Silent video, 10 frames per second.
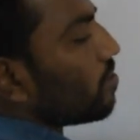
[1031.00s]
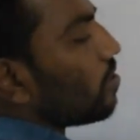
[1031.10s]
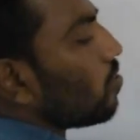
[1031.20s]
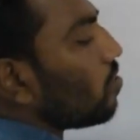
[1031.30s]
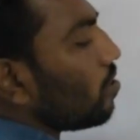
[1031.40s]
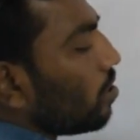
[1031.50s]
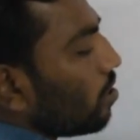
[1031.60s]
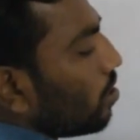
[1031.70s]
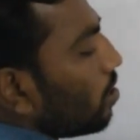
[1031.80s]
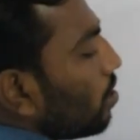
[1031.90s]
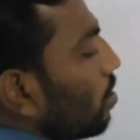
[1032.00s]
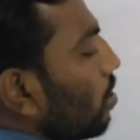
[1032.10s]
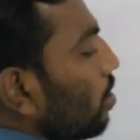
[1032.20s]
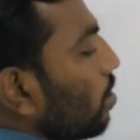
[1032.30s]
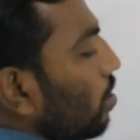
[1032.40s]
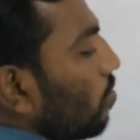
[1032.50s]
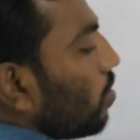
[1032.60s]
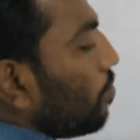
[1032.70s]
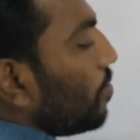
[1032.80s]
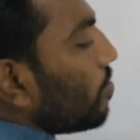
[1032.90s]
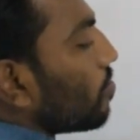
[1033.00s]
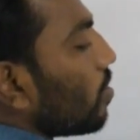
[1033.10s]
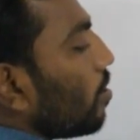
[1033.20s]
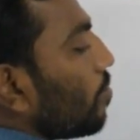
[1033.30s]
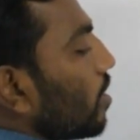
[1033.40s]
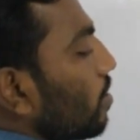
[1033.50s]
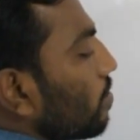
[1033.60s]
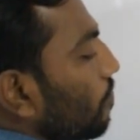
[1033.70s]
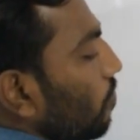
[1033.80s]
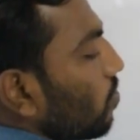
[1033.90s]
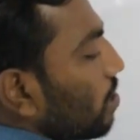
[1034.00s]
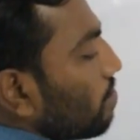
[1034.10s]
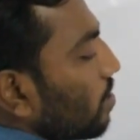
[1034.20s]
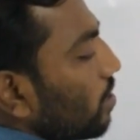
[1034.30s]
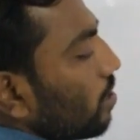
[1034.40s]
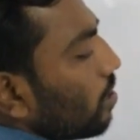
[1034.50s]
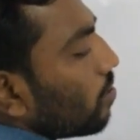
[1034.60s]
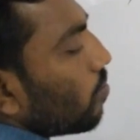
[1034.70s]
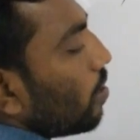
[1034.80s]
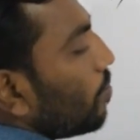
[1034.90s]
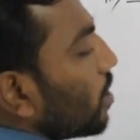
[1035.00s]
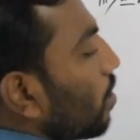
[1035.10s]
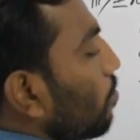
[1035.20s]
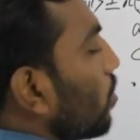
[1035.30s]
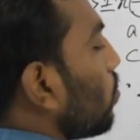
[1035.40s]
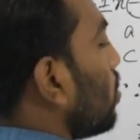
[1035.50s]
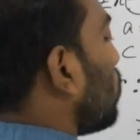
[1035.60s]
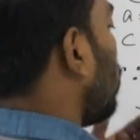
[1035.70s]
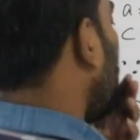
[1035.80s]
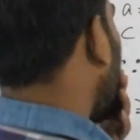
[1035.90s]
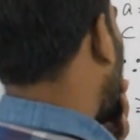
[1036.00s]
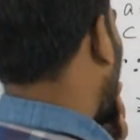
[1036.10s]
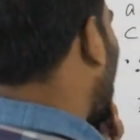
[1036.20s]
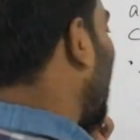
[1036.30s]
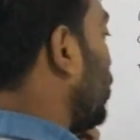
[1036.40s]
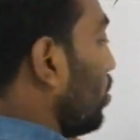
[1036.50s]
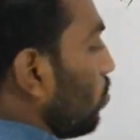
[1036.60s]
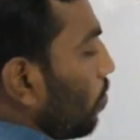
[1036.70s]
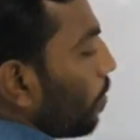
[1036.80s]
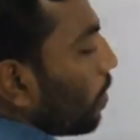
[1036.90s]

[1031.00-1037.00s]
0? When b square minus 4ac will become equal to 0.